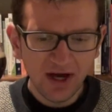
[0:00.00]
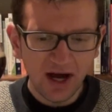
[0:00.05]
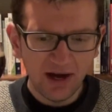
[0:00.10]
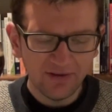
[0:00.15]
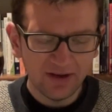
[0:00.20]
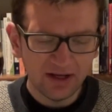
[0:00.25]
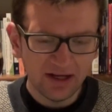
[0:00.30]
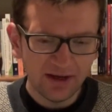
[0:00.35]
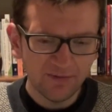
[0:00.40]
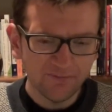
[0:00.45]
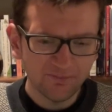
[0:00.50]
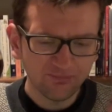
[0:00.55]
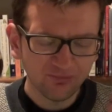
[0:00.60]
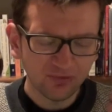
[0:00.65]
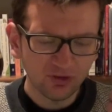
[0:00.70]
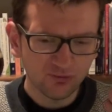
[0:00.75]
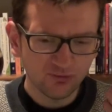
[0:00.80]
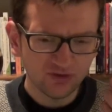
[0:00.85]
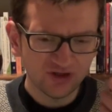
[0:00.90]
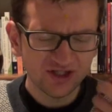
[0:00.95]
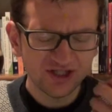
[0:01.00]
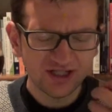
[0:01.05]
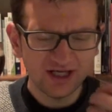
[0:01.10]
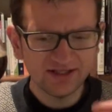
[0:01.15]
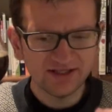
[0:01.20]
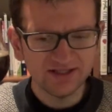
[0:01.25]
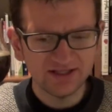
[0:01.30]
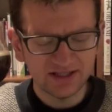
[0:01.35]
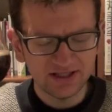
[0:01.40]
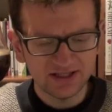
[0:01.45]
and then it
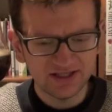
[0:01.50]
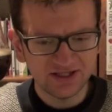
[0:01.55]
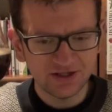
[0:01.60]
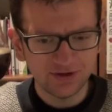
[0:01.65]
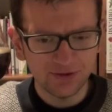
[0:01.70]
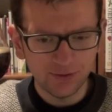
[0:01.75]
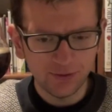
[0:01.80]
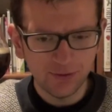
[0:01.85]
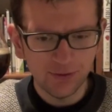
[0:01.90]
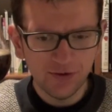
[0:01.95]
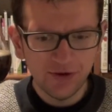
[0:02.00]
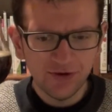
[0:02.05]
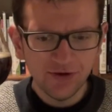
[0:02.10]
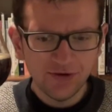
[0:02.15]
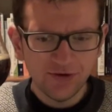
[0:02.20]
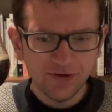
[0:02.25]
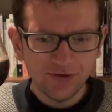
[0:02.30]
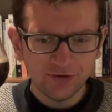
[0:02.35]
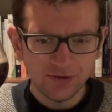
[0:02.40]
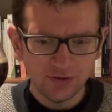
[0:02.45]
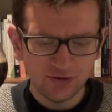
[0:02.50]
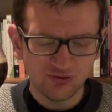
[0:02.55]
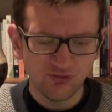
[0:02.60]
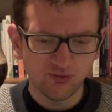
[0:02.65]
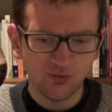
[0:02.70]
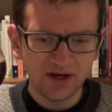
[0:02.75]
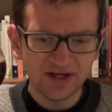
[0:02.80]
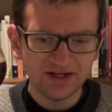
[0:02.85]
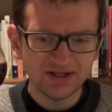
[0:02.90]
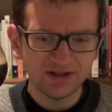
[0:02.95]
sins into those
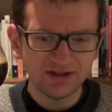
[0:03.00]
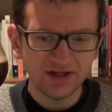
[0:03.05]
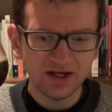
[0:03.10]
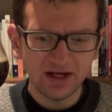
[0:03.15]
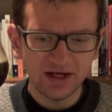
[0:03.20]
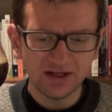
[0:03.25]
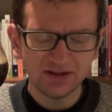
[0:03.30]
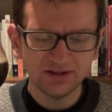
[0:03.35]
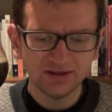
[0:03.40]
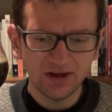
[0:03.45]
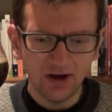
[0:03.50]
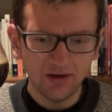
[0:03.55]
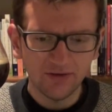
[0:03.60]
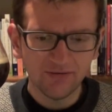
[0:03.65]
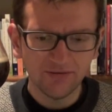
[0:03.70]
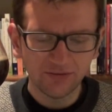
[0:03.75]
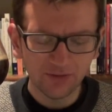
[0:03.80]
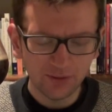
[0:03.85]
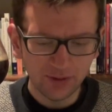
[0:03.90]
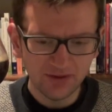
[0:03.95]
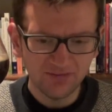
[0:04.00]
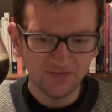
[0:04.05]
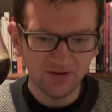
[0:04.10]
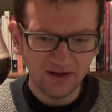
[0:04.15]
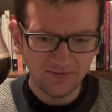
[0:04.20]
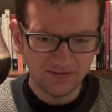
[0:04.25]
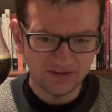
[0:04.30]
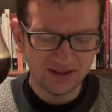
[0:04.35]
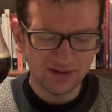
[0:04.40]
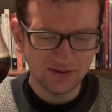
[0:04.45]
raisiny, dark fruity
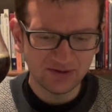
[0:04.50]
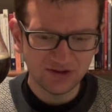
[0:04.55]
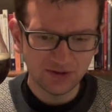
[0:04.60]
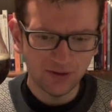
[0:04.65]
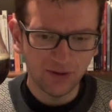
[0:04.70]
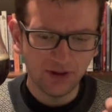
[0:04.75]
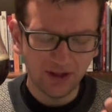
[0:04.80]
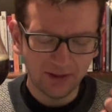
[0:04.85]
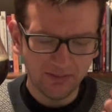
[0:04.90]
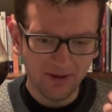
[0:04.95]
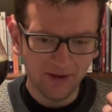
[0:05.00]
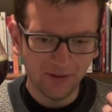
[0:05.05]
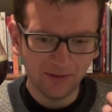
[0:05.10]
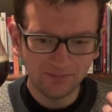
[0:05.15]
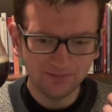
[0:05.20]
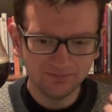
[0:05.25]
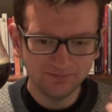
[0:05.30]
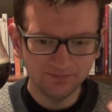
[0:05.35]
flavours that I was talking about,